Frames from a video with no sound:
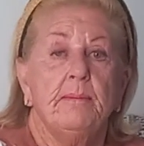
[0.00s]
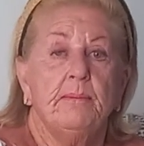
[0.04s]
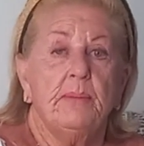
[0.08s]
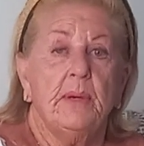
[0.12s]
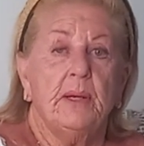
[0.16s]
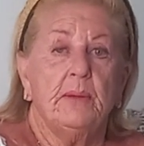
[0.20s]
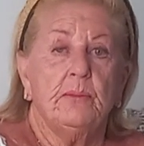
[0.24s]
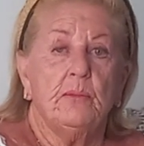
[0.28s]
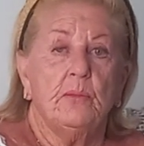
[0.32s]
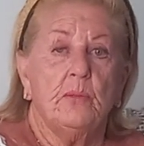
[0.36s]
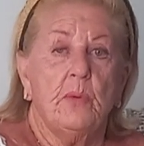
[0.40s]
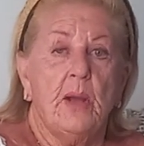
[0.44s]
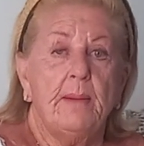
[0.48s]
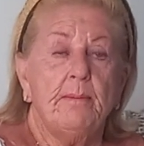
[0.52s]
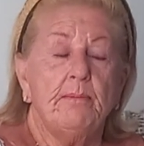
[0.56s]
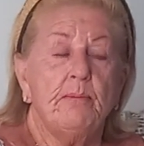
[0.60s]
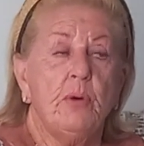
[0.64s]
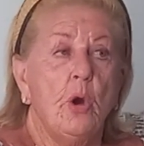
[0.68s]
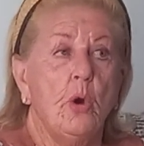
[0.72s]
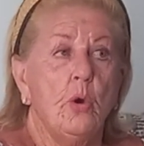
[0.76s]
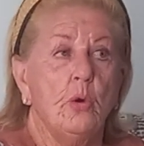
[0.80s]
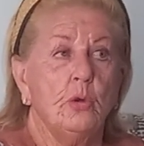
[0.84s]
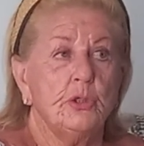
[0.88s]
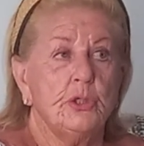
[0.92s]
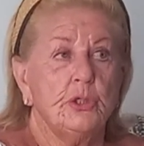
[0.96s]
But when
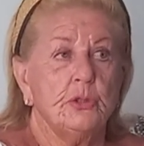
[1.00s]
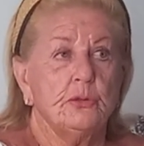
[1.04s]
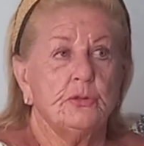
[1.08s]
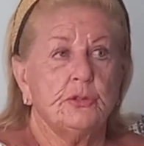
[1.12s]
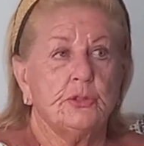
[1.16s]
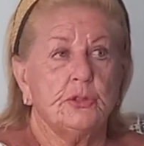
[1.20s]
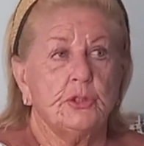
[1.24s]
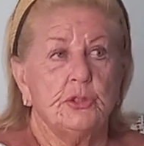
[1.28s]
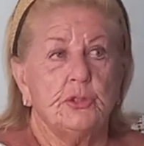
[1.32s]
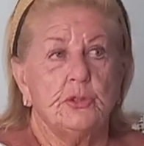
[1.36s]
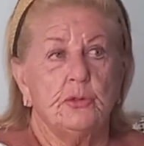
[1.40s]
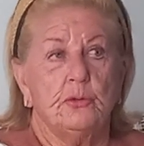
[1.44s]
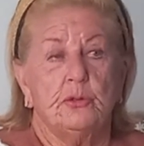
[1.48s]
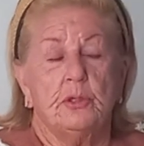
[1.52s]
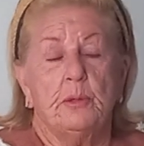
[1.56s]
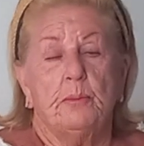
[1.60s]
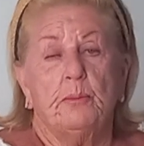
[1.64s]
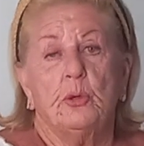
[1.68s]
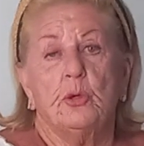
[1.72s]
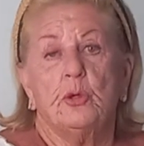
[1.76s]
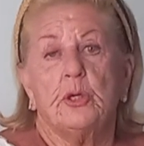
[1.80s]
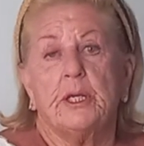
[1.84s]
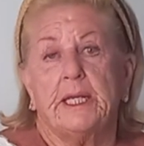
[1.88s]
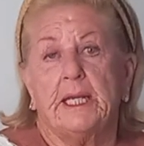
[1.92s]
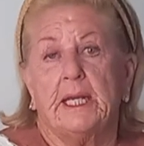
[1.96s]
Paul used to do the
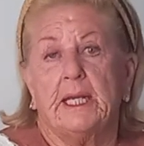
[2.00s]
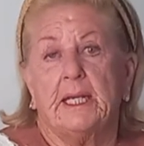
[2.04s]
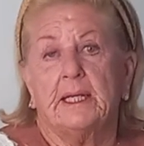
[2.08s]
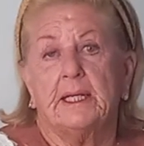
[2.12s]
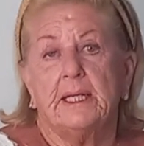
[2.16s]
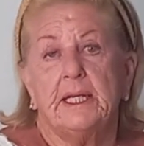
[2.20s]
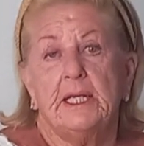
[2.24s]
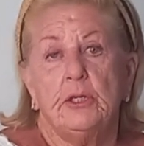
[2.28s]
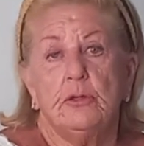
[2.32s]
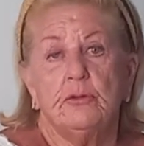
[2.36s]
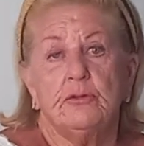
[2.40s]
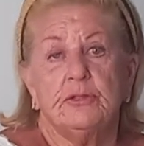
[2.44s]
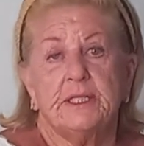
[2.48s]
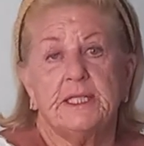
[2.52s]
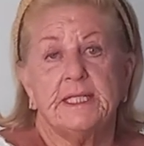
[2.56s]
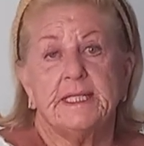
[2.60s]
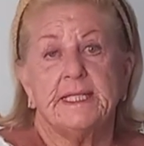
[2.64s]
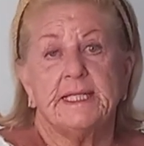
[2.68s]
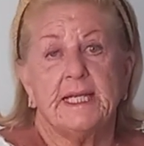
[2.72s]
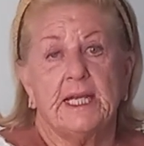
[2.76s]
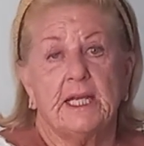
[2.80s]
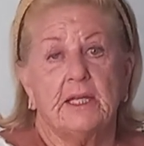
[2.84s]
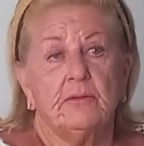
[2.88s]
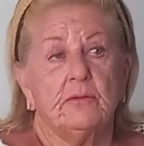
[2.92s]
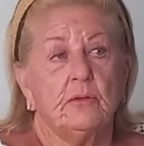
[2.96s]
booking, he used to
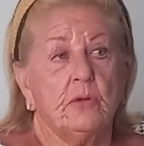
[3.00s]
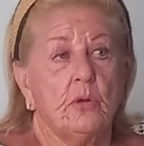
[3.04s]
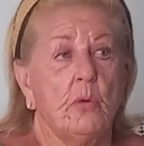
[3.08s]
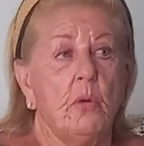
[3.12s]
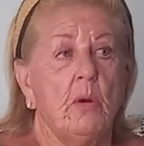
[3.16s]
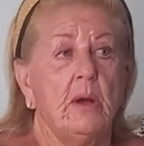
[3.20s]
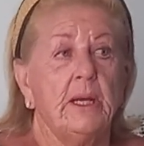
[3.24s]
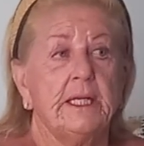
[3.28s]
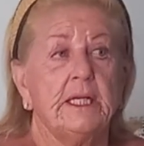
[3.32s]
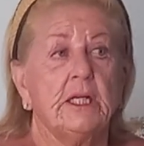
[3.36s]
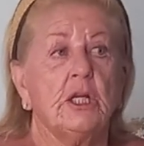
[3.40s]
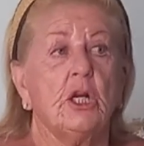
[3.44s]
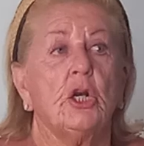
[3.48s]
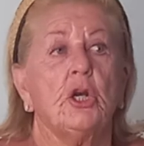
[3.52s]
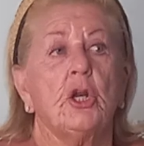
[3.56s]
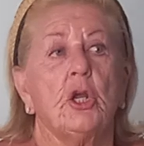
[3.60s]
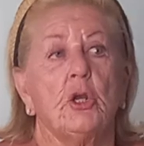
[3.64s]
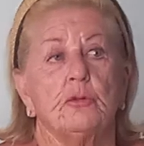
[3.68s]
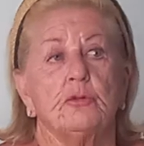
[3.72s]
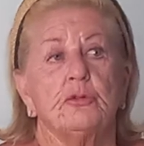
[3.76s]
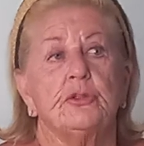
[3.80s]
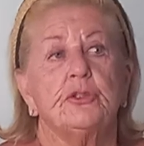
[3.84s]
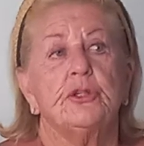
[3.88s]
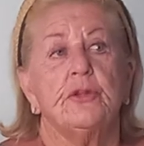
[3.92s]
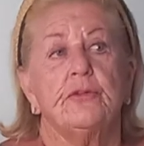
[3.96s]
sit quite
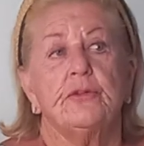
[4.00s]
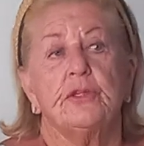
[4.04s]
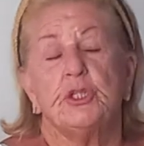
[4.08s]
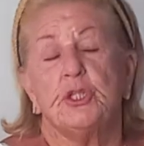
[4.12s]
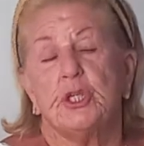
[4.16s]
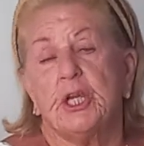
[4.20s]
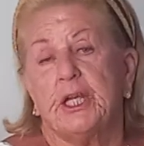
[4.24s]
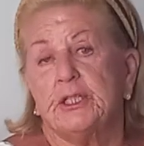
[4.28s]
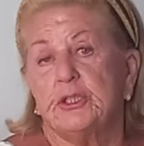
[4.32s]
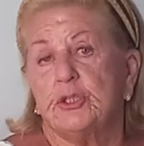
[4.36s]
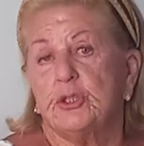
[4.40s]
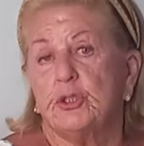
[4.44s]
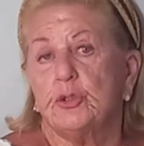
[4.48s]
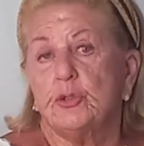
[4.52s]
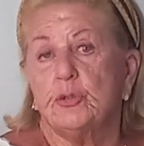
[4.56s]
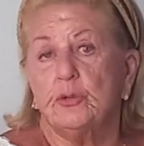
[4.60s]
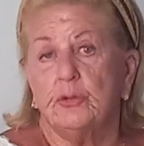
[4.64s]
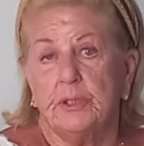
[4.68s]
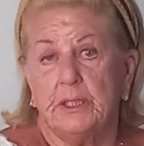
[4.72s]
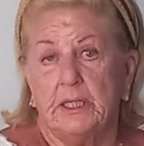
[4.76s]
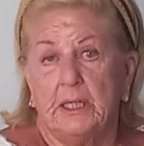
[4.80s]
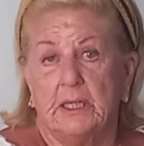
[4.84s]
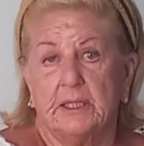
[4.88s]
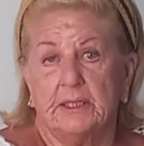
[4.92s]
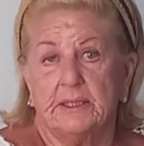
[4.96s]
close to the gents'
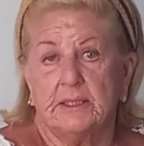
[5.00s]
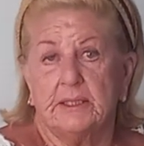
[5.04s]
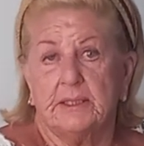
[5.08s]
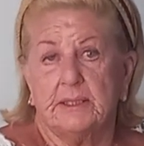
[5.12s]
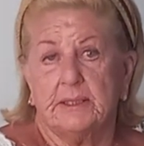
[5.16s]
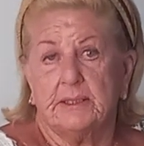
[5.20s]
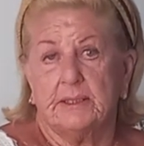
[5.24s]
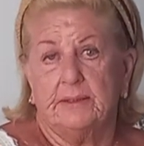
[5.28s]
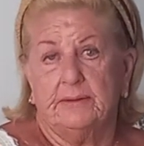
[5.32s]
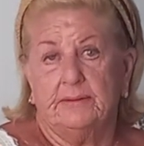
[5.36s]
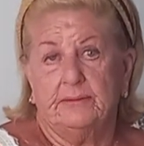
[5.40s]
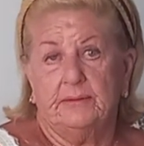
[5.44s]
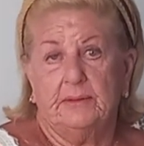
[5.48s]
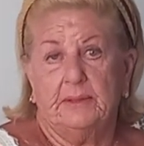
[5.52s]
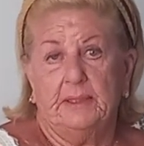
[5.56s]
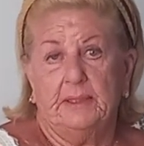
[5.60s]
toilets.